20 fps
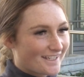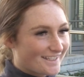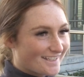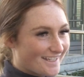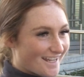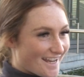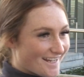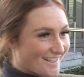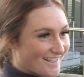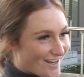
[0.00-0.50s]

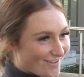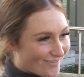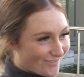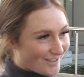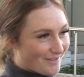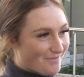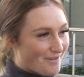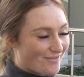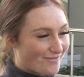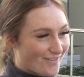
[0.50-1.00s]
Yeah,
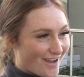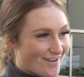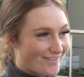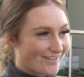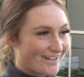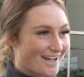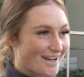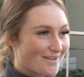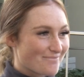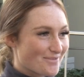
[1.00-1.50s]
definitely my
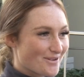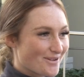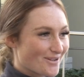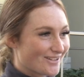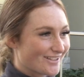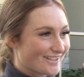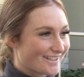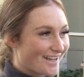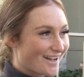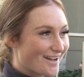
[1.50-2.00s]
favourite out at
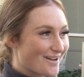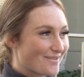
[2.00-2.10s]
Burns.